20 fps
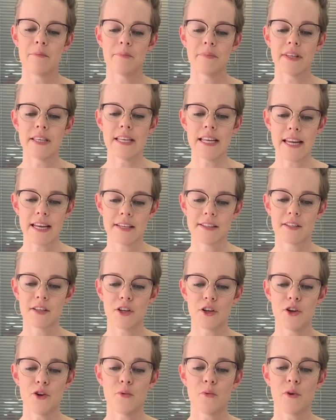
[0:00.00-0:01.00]
Next,
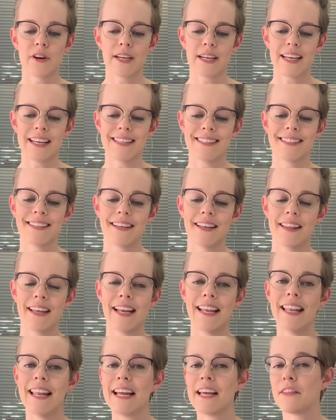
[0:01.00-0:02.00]
you want to consider their
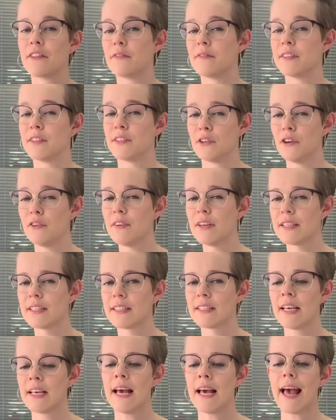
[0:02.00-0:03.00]
length of
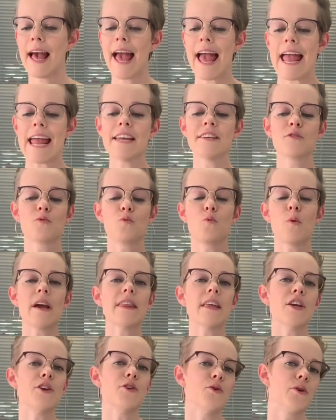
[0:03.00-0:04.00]
service and
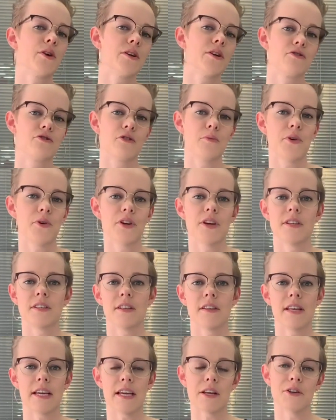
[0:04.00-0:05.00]
whether you contributed to
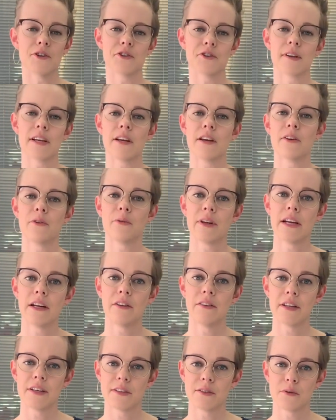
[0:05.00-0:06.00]
the injury or the
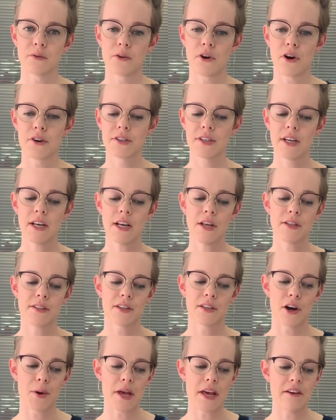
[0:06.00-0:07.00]
illness or not.
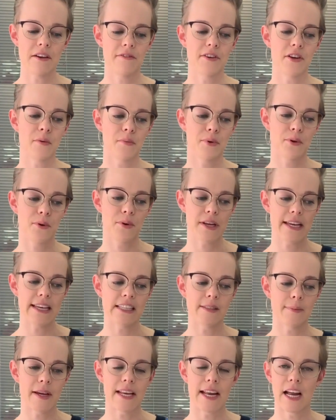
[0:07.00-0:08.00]
So if an
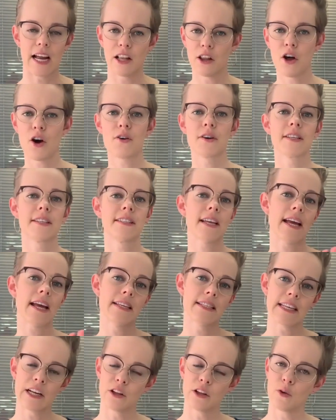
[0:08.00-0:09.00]
employee's been a
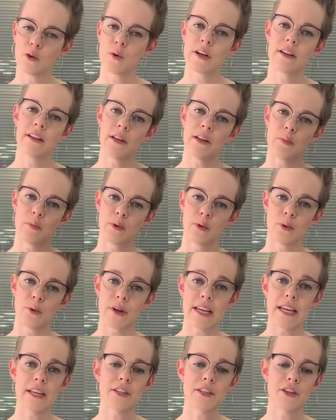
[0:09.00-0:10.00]
long-standing loyal
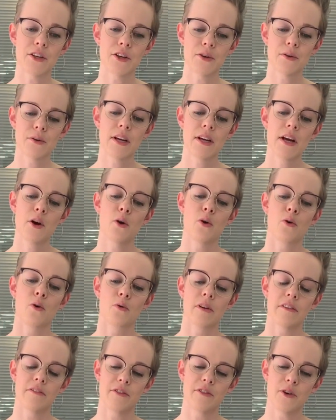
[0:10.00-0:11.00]
employee to you,
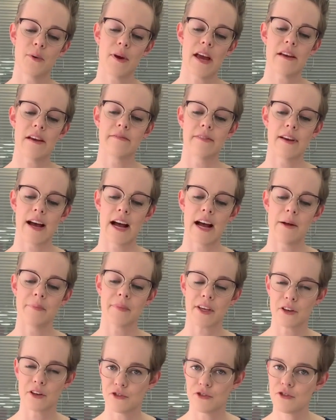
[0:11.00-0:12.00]
or if you have
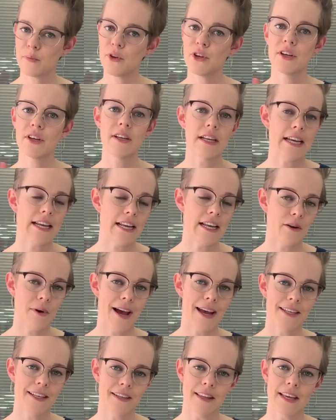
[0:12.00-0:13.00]
contributed in any
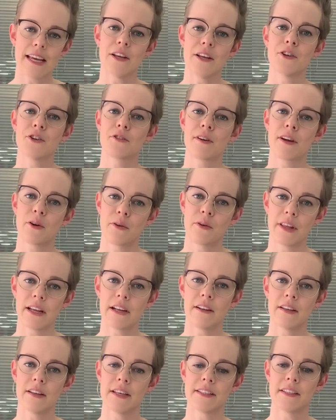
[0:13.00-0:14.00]
way to the injury or the
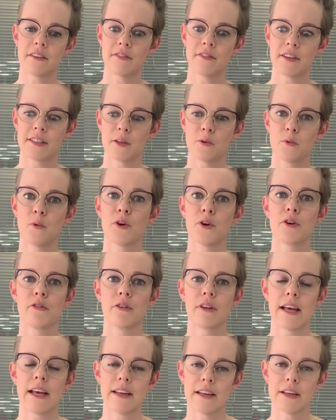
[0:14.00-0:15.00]
illness, if it's a
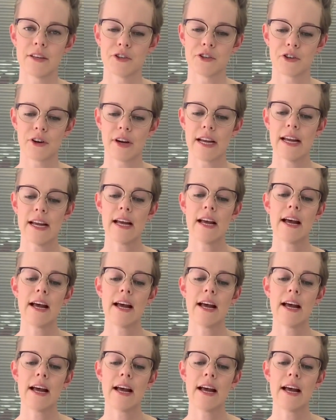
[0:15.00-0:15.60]
work-related injury,